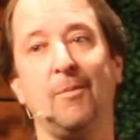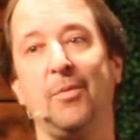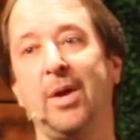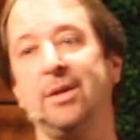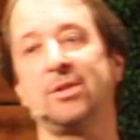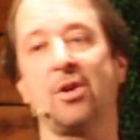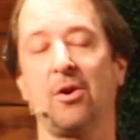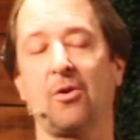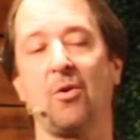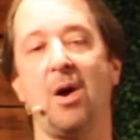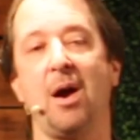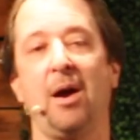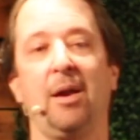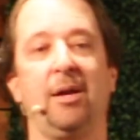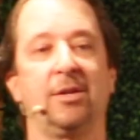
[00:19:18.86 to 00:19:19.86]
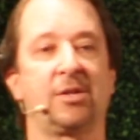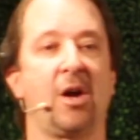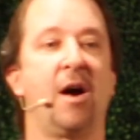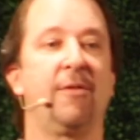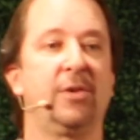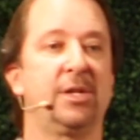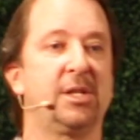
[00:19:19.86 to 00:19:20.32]
they start crying, it's
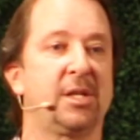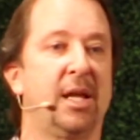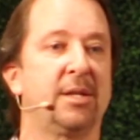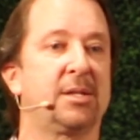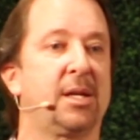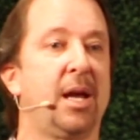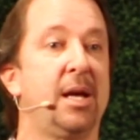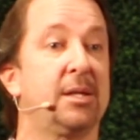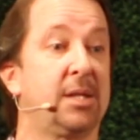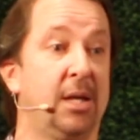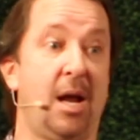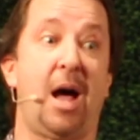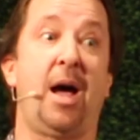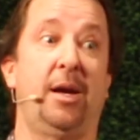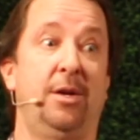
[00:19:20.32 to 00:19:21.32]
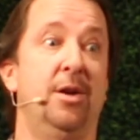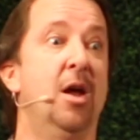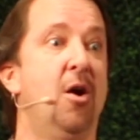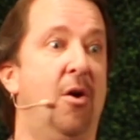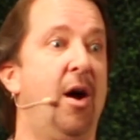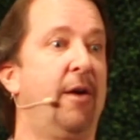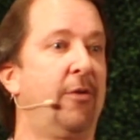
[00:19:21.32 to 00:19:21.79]
obviously that's the case, then I
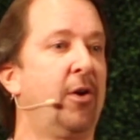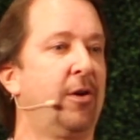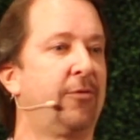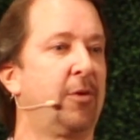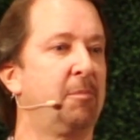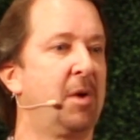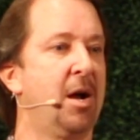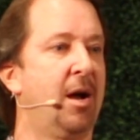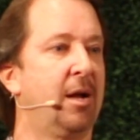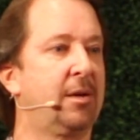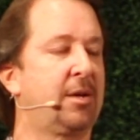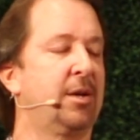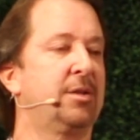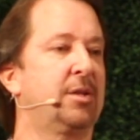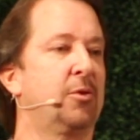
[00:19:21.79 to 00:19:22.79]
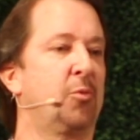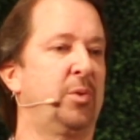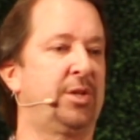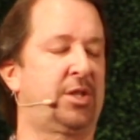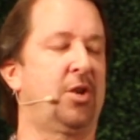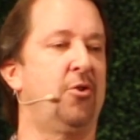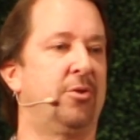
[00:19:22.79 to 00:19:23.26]
know I've heard from God because of the
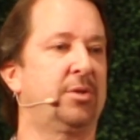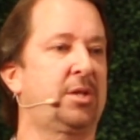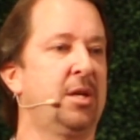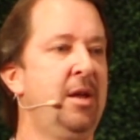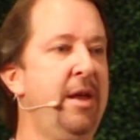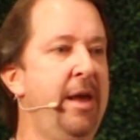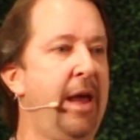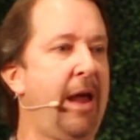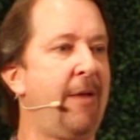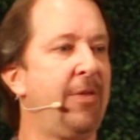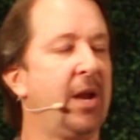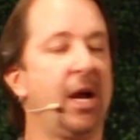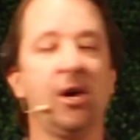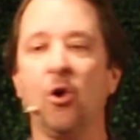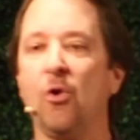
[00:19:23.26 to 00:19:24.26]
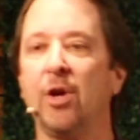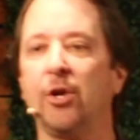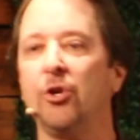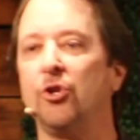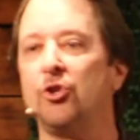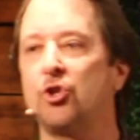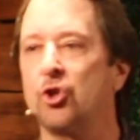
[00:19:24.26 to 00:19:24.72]
results. And then I go on
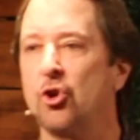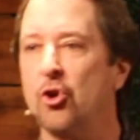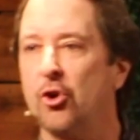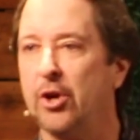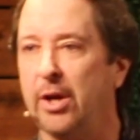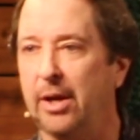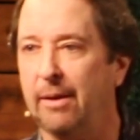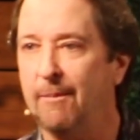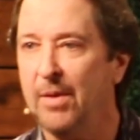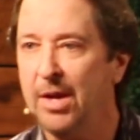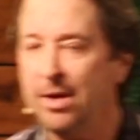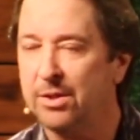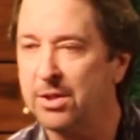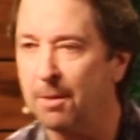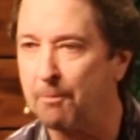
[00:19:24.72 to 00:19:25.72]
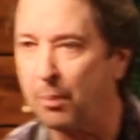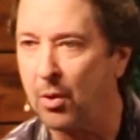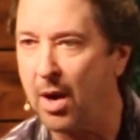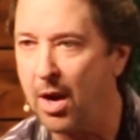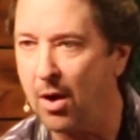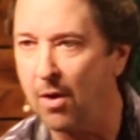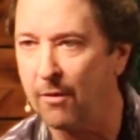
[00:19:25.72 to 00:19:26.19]
a journey to
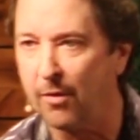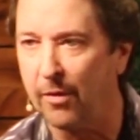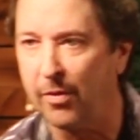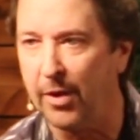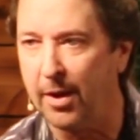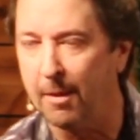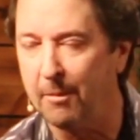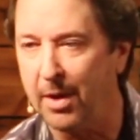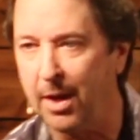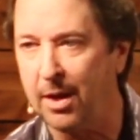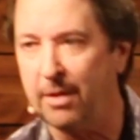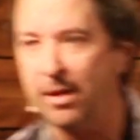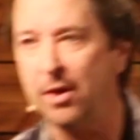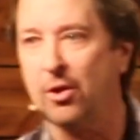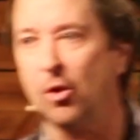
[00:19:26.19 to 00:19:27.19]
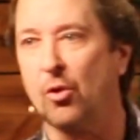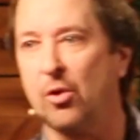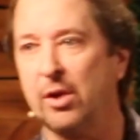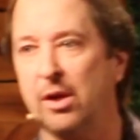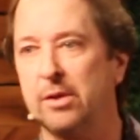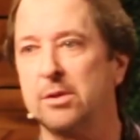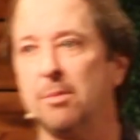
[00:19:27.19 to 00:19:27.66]
pray over them, and then the
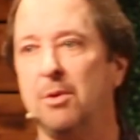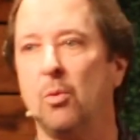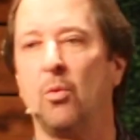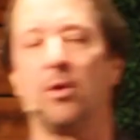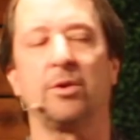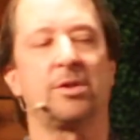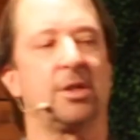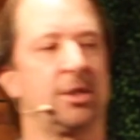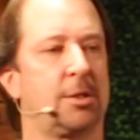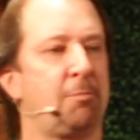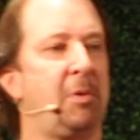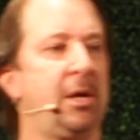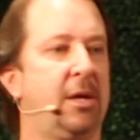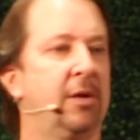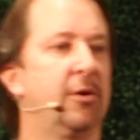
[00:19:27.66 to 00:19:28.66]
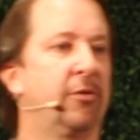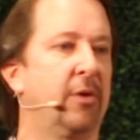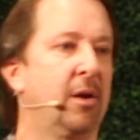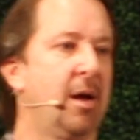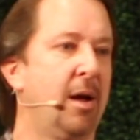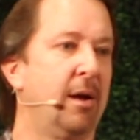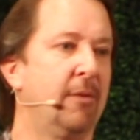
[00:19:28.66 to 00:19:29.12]
Lord gives me words to speak into their
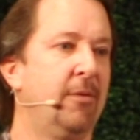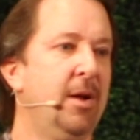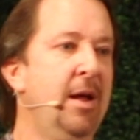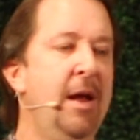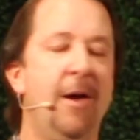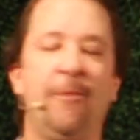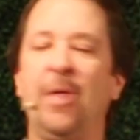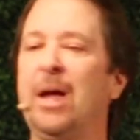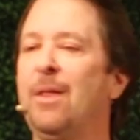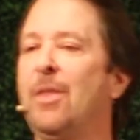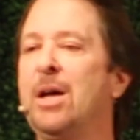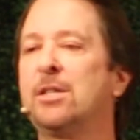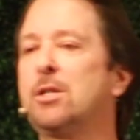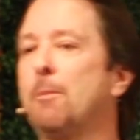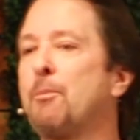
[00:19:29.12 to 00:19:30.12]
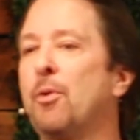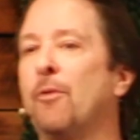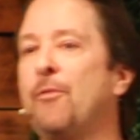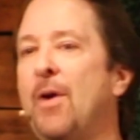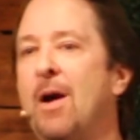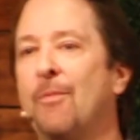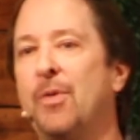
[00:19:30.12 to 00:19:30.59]
life. And that's a
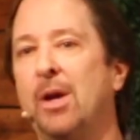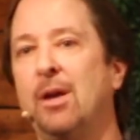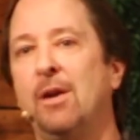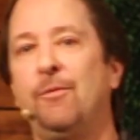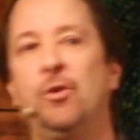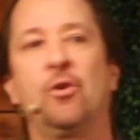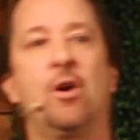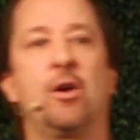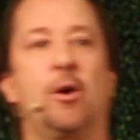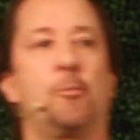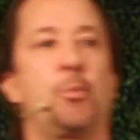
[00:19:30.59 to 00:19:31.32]
profound thing, and if you're on our